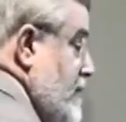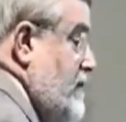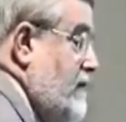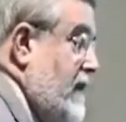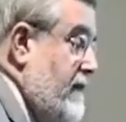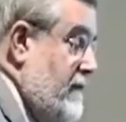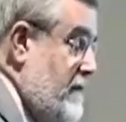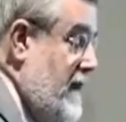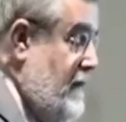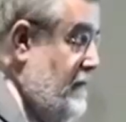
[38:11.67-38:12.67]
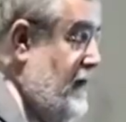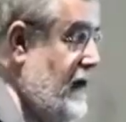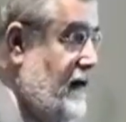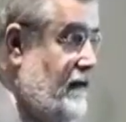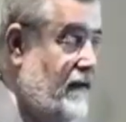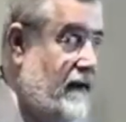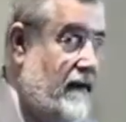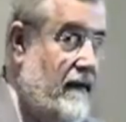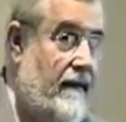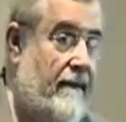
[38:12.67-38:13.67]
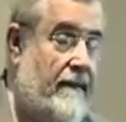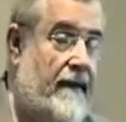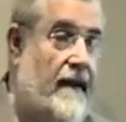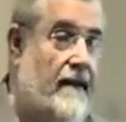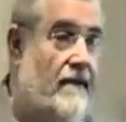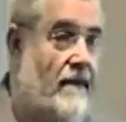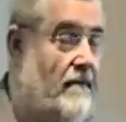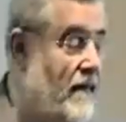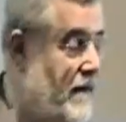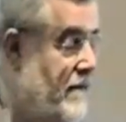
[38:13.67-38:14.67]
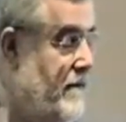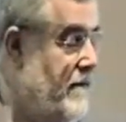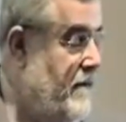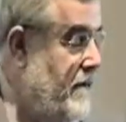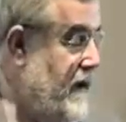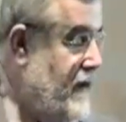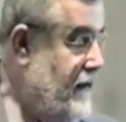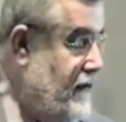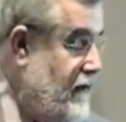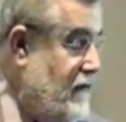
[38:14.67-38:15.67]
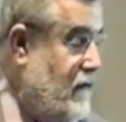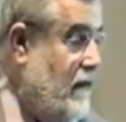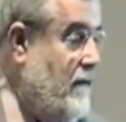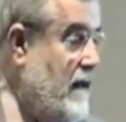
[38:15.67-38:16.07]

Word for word: they used to have the Mallampati scale. And M Michael says, well, the